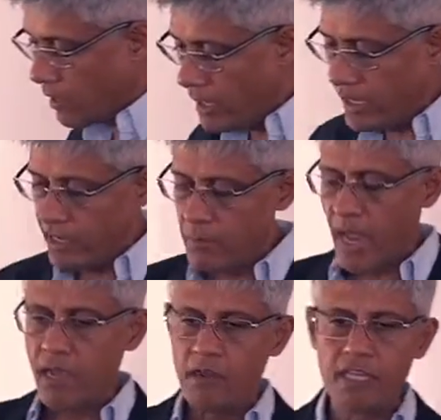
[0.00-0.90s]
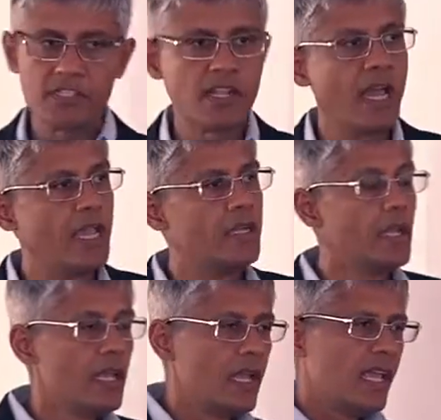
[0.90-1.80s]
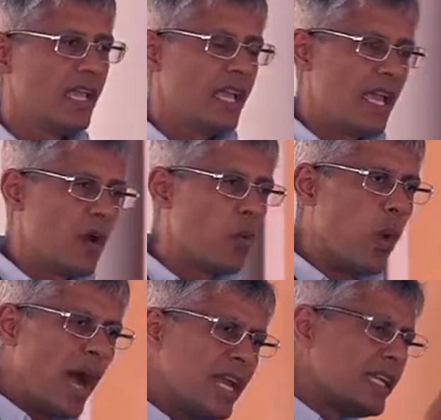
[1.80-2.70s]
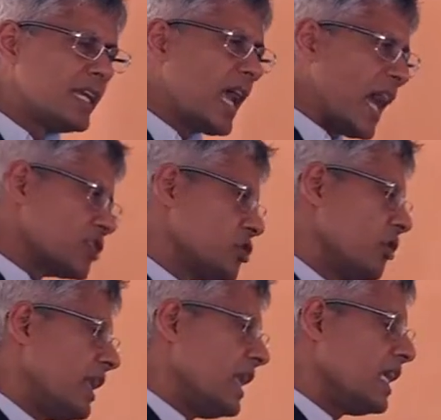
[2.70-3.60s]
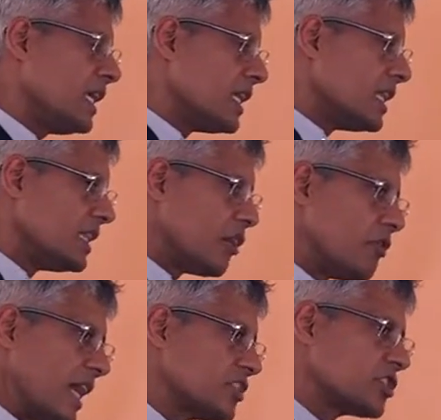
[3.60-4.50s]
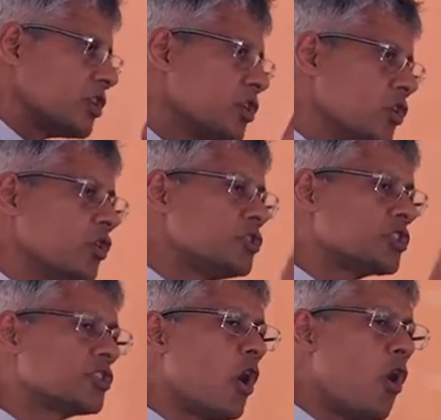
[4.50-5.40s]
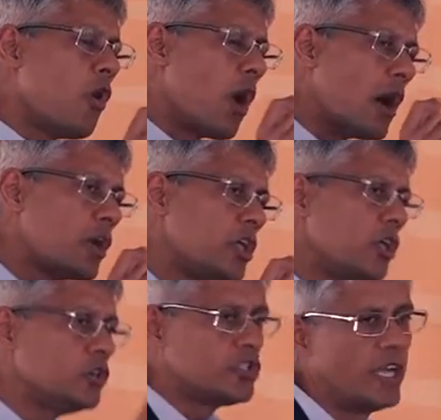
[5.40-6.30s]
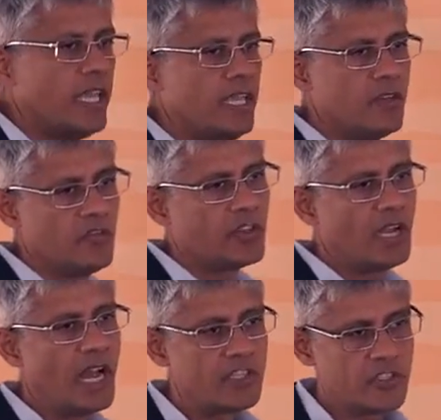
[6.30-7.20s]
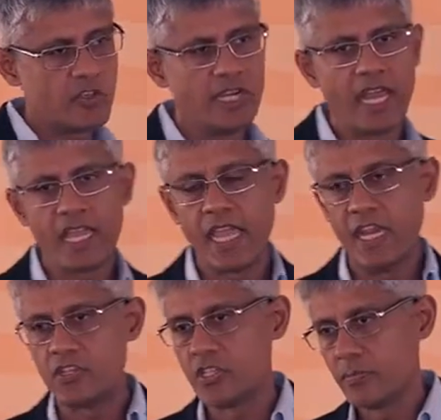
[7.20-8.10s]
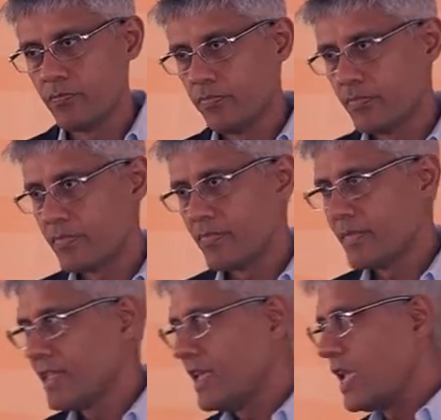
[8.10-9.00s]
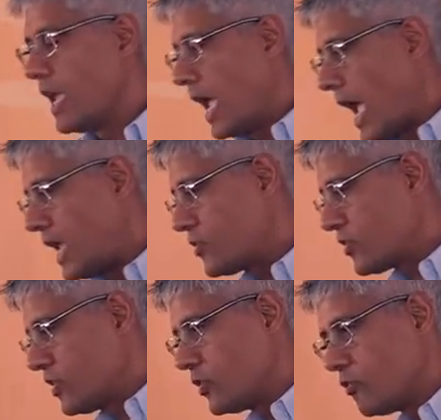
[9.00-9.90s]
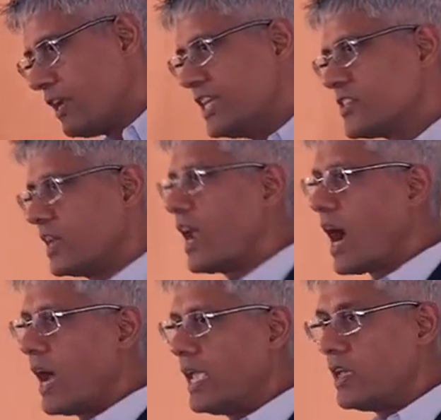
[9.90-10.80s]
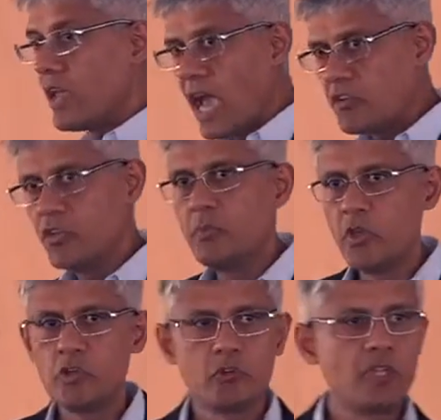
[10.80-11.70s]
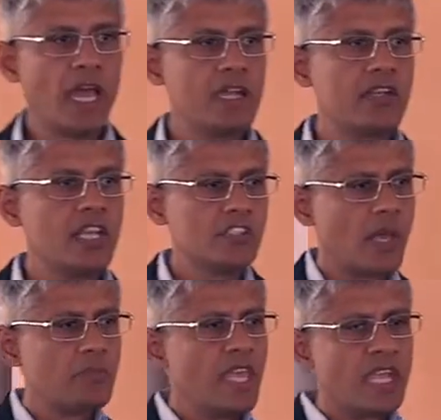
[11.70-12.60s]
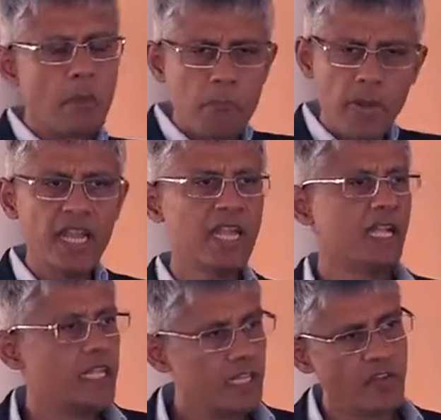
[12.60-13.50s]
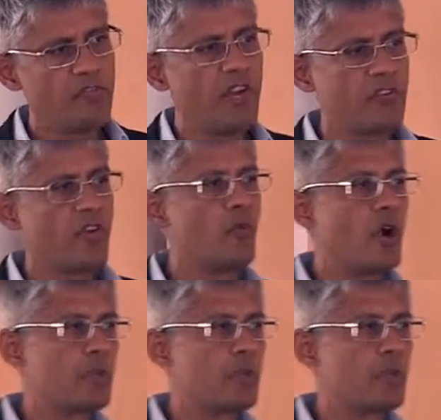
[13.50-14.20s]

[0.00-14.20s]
earlier in my earlier slide. Why did actually the rest grew so hugely for the last three decades. And the reason I attribute to that is something completely different from what